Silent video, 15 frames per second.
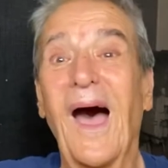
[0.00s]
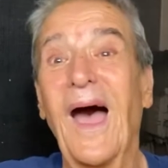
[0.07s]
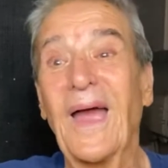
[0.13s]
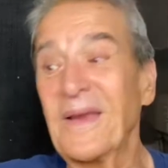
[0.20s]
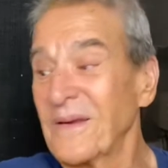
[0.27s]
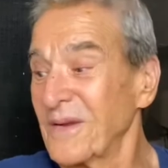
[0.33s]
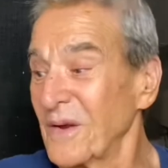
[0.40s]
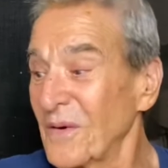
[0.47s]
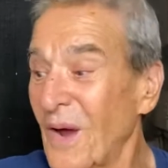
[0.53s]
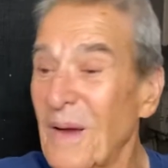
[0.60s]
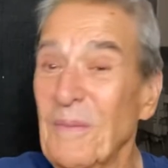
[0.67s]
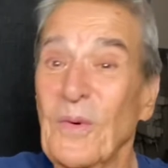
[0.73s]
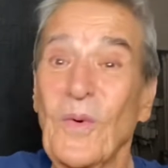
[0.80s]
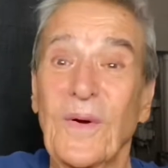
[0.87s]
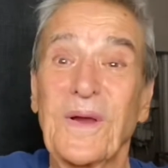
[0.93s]
I you know
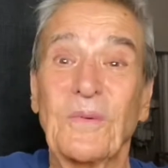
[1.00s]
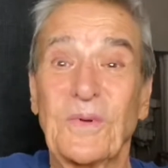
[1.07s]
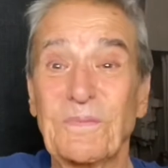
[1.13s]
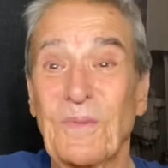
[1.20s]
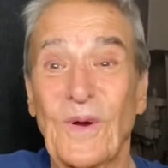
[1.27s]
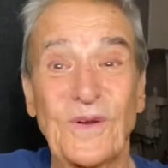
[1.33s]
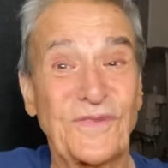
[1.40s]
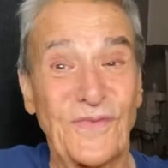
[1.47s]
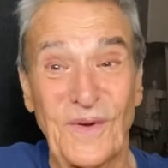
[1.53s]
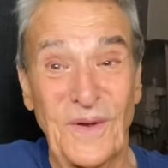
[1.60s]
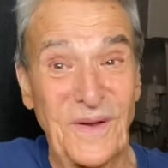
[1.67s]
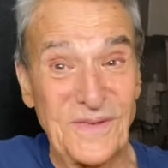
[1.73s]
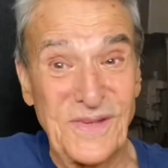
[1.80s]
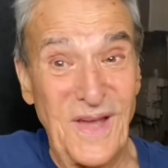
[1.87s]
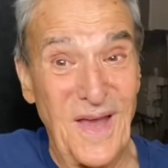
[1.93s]
I've been working with birds for a
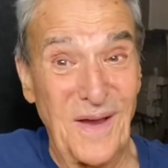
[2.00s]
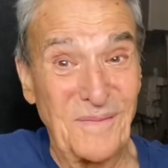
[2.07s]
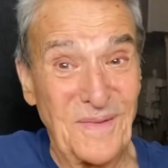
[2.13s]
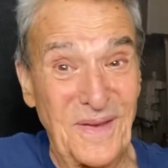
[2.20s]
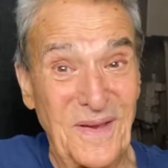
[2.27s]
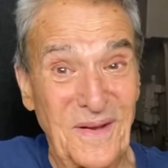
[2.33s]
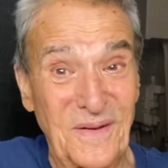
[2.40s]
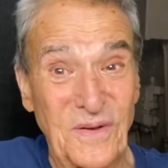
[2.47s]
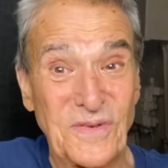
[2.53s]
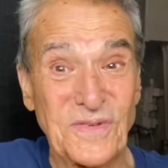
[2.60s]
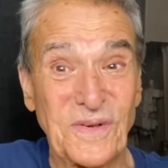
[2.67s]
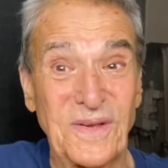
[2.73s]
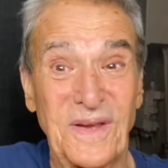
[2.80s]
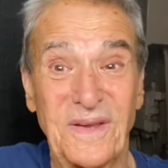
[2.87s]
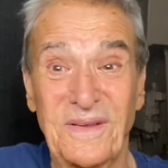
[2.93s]
long time and
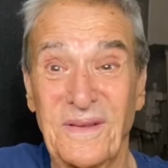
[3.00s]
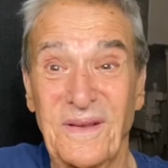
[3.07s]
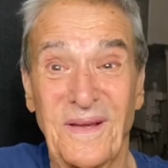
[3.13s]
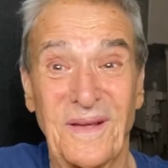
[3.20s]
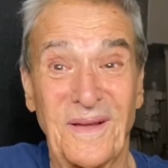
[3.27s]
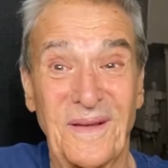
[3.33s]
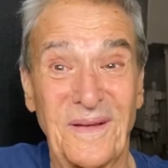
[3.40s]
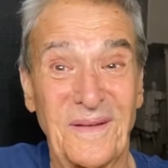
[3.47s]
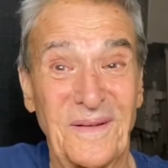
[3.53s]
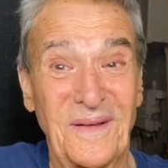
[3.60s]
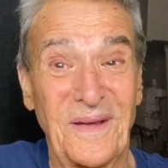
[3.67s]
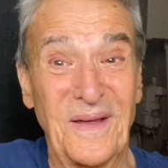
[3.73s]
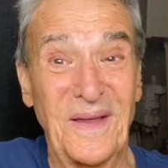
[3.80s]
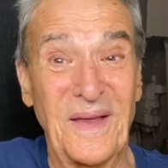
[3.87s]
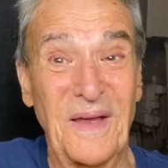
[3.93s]
usually
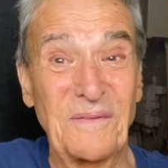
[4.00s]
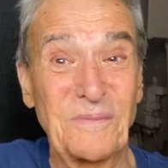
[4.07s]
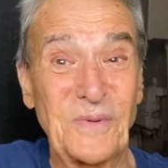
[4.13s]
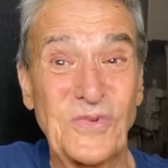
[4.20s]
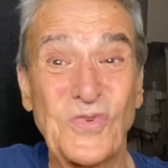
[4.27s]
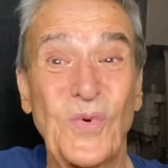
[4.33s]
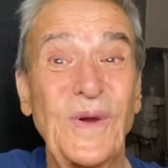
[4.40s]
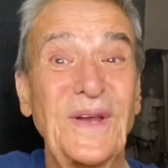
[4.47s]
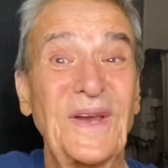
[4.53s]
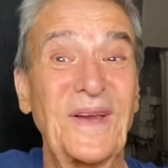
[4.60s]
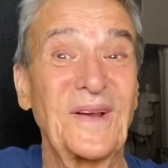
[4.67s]
uh, I, have been tweeting